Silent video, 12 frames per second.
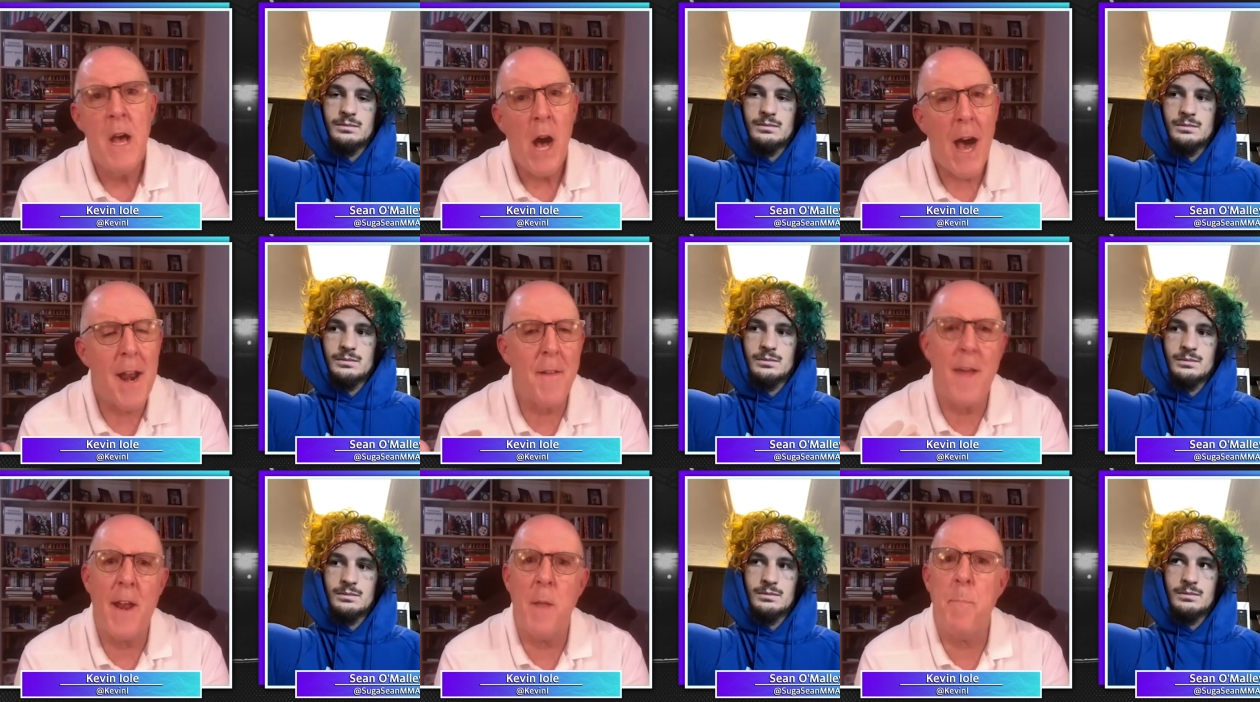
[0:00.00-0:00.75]
Speaker 1: How did
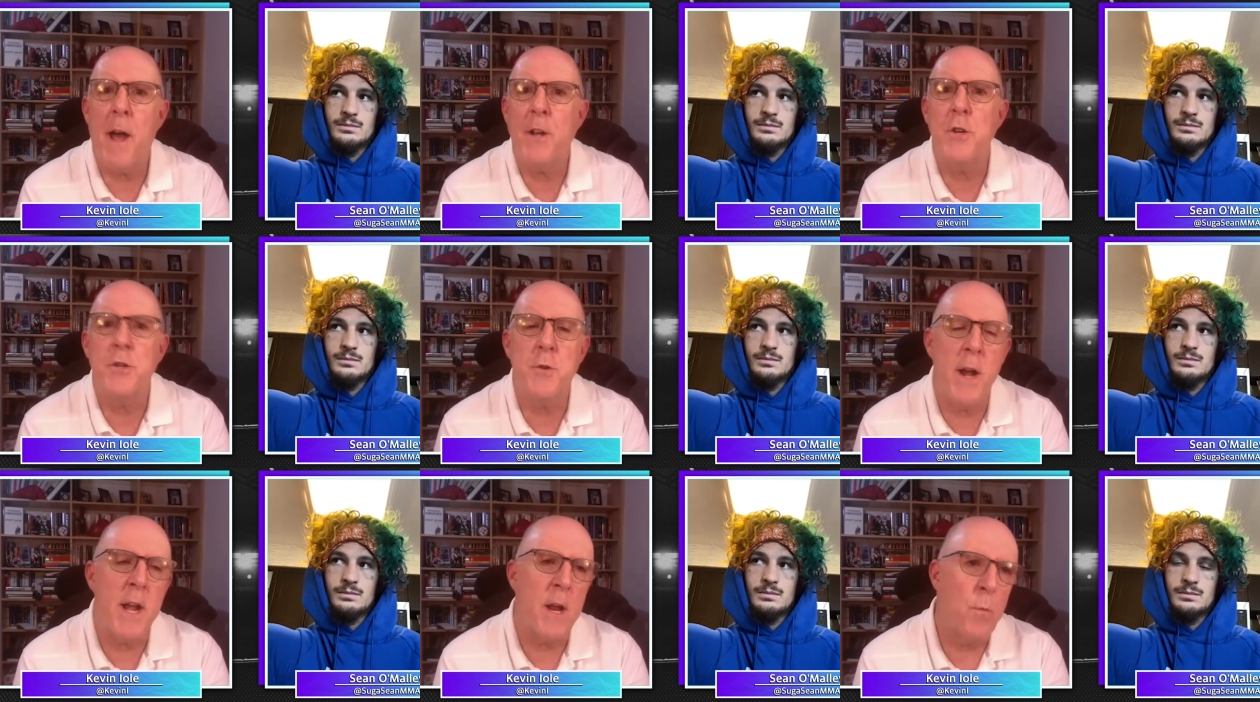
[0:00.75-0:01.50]
that impact your
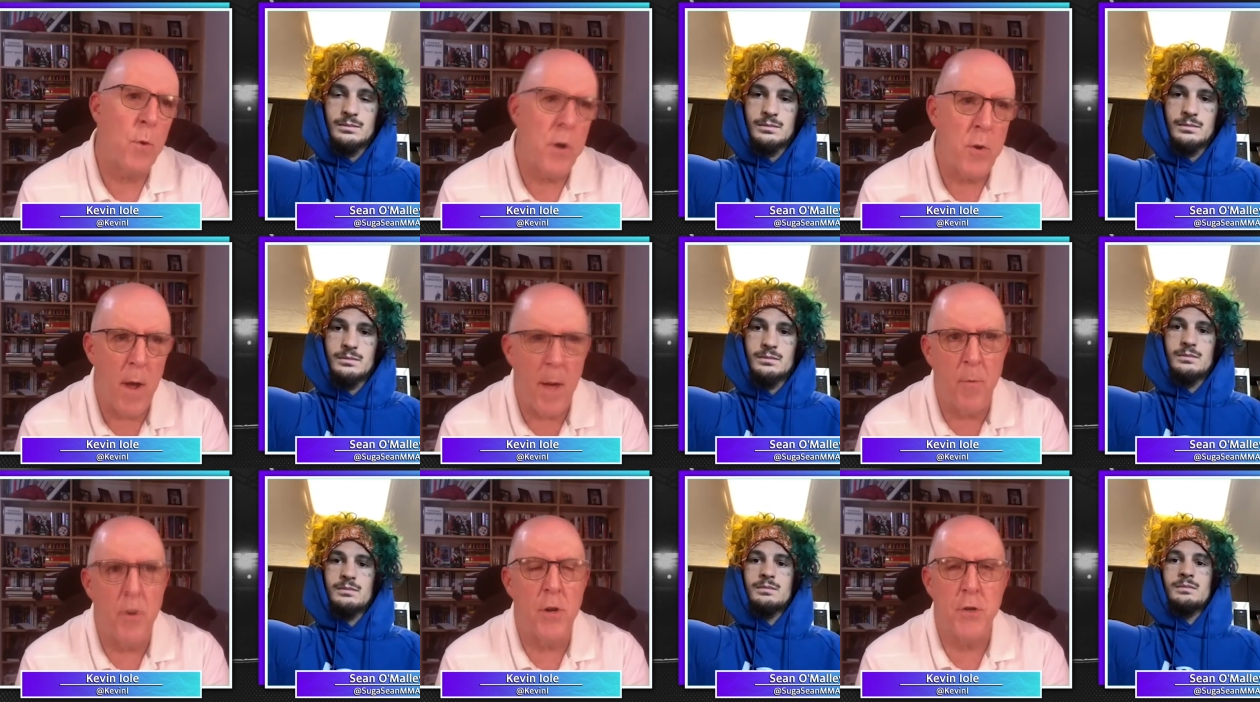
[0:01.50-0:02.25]
training? Were you
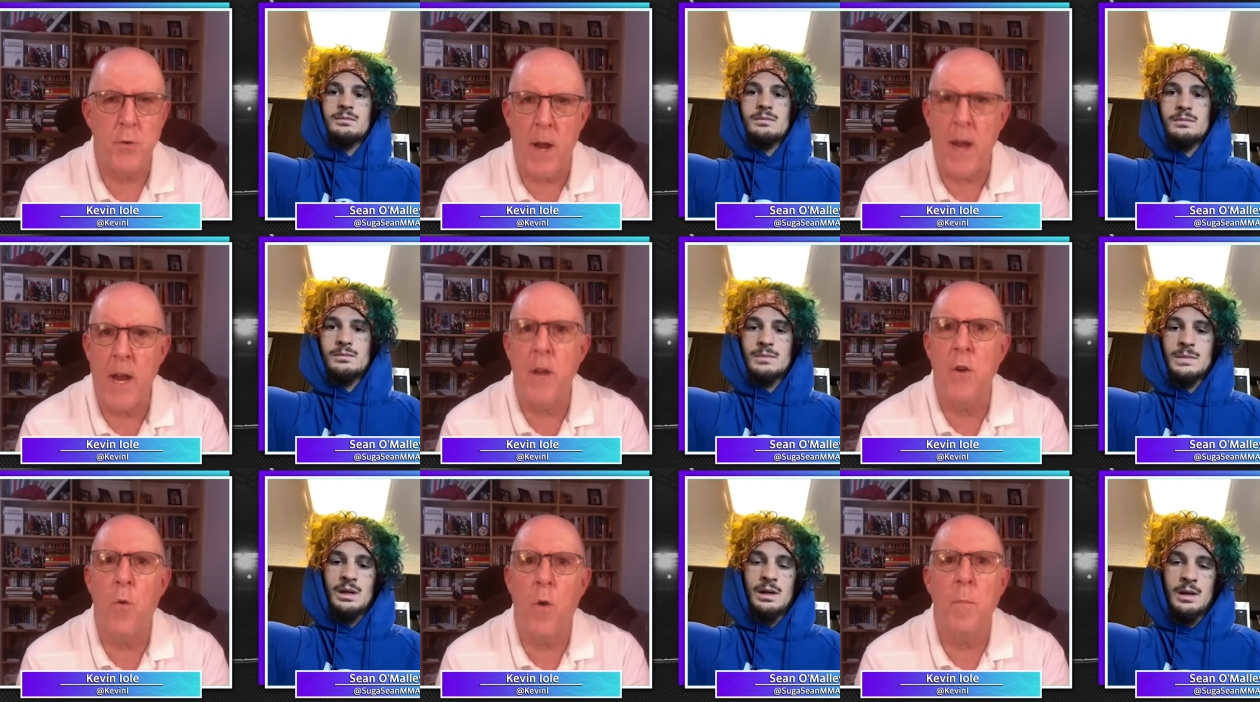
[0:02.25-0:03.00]
able to train
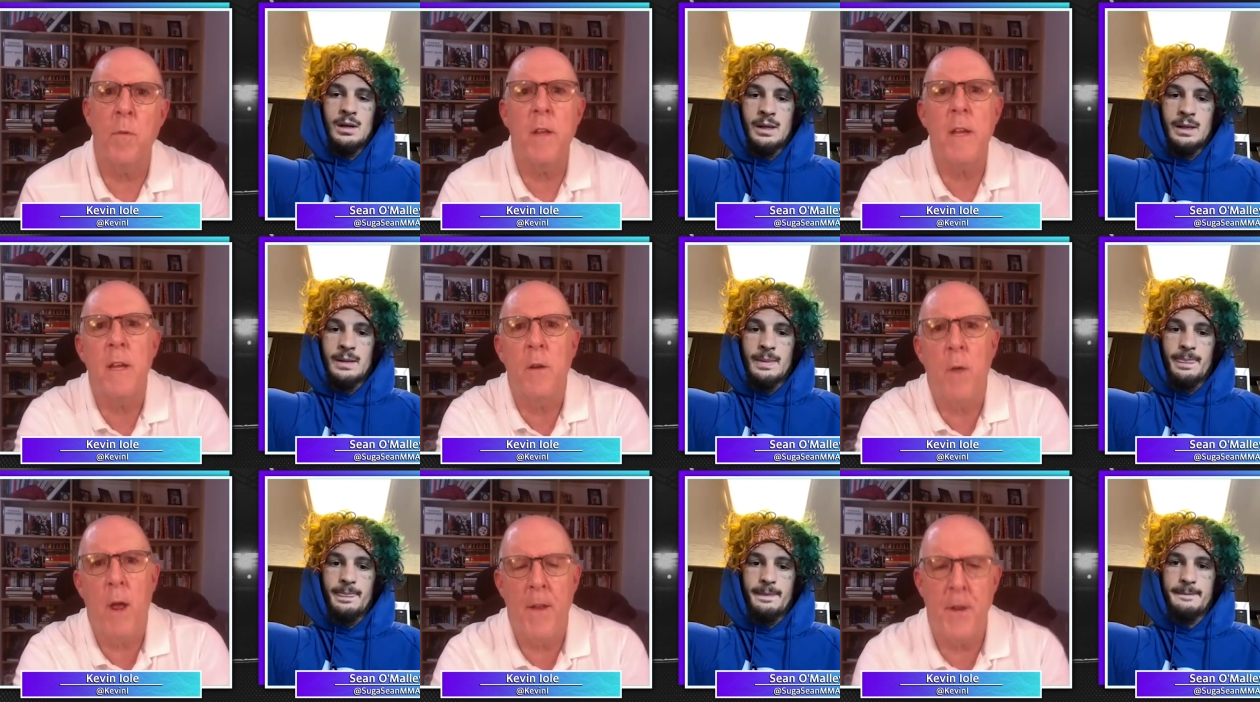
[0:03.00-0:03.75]
normally,
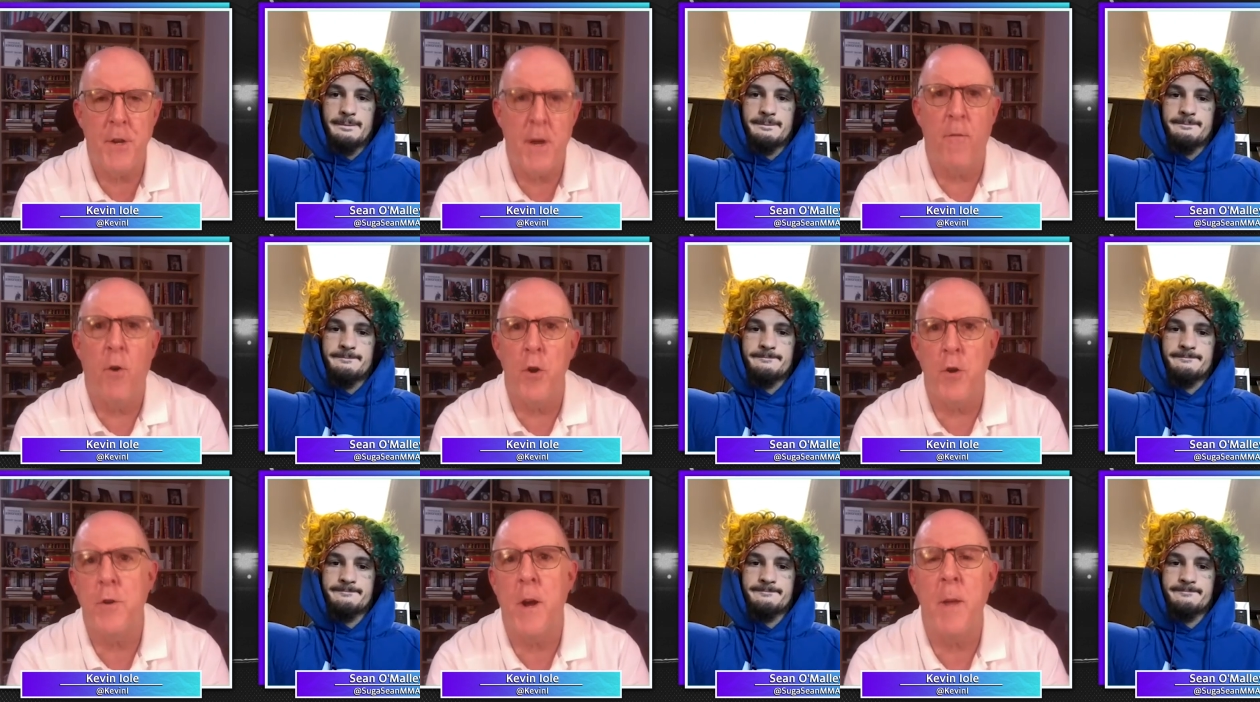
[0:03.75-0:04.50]
and did you have all
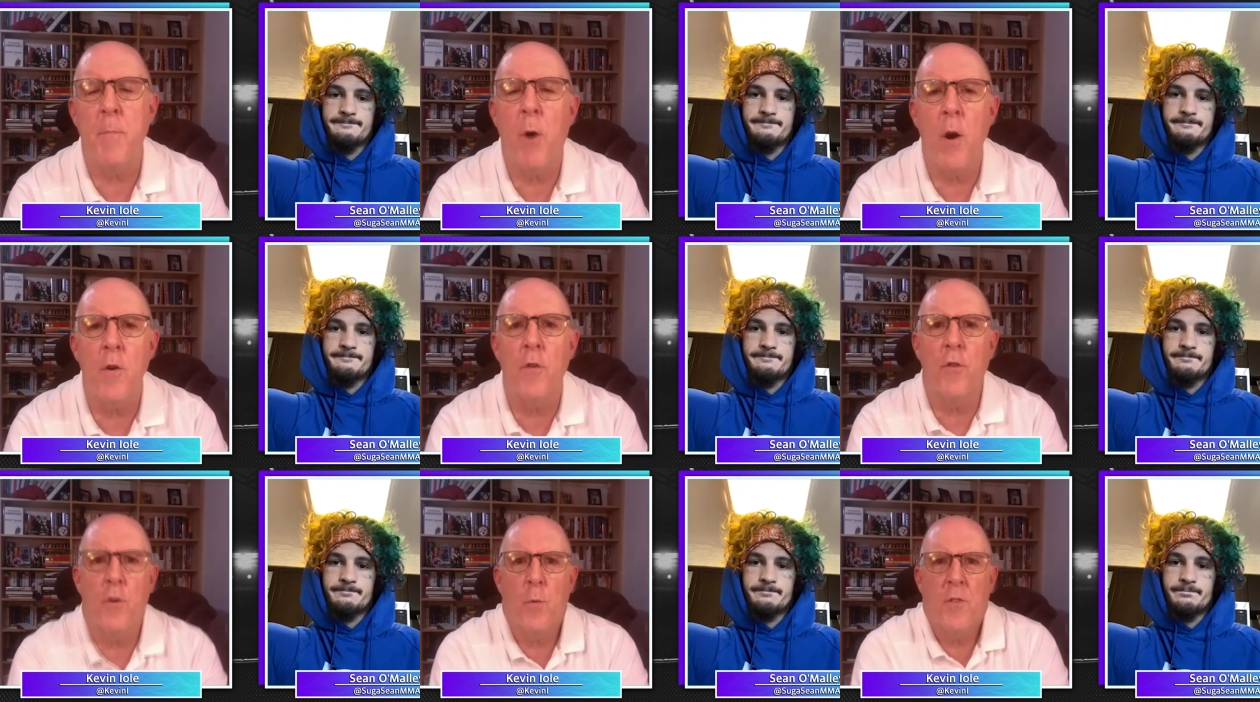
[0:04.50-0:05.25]
your training
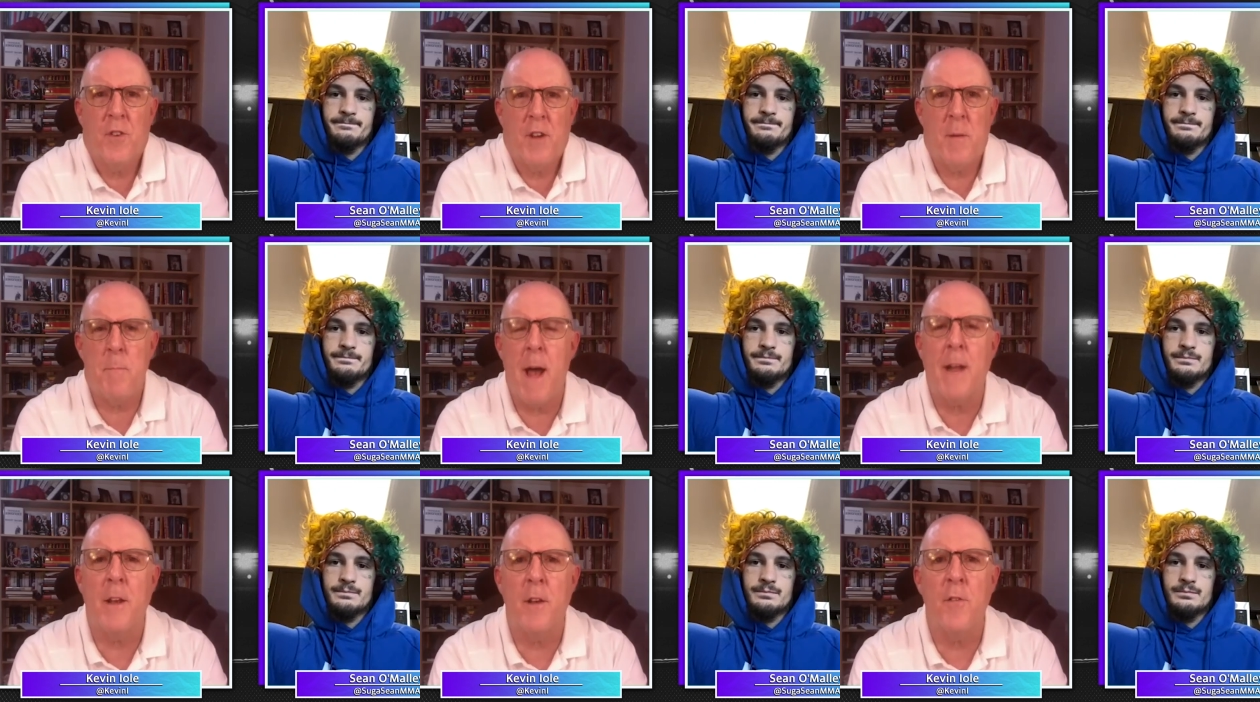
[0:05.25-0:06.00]
partners, or was it
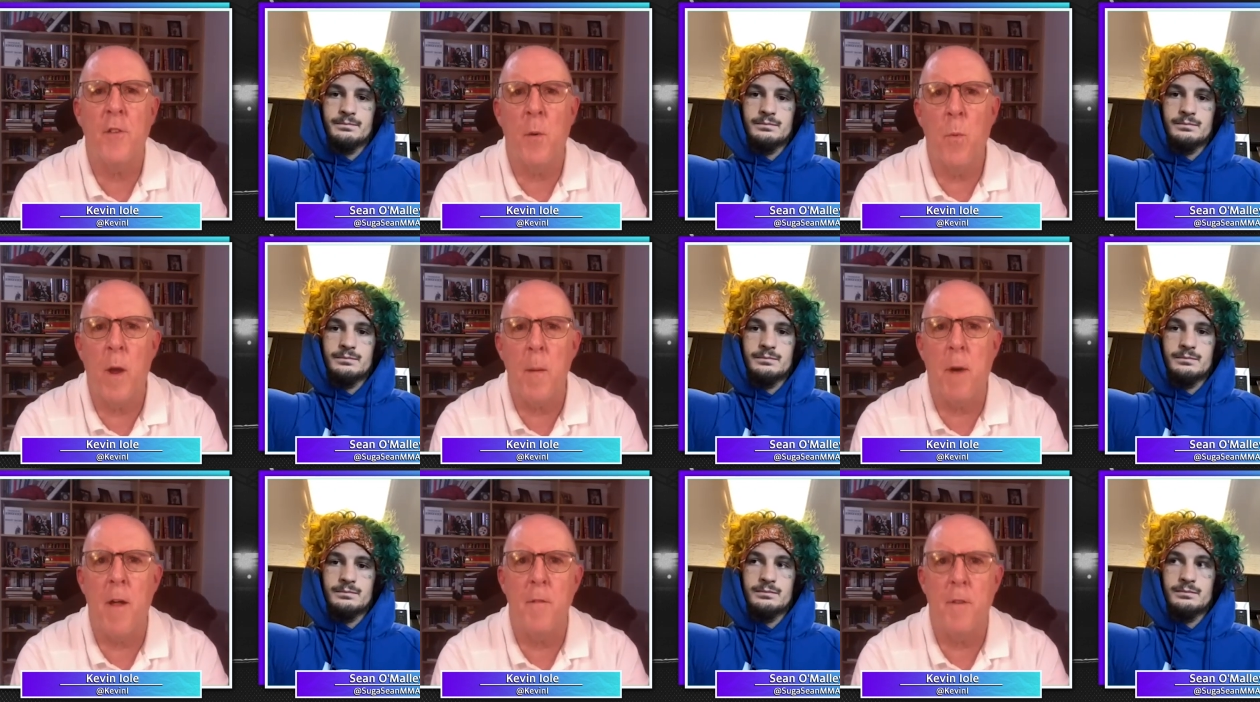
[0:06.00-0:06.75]
impacted in some way
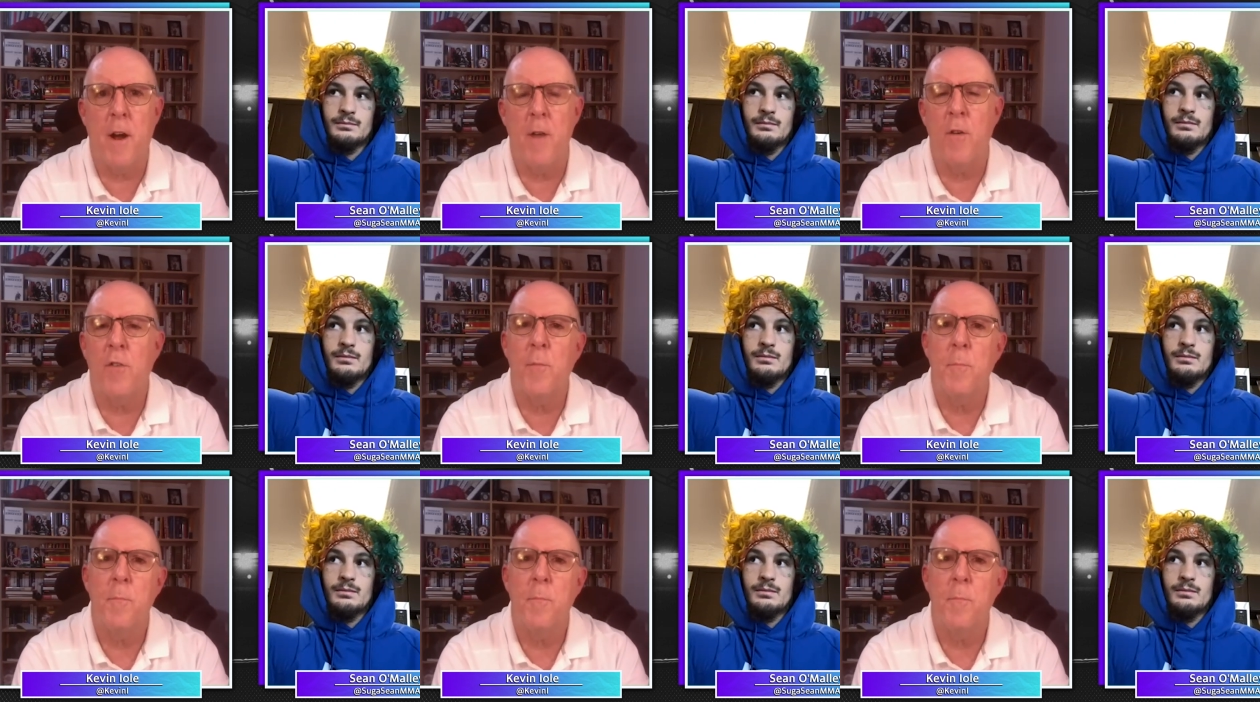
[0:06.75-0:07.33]
by the virus?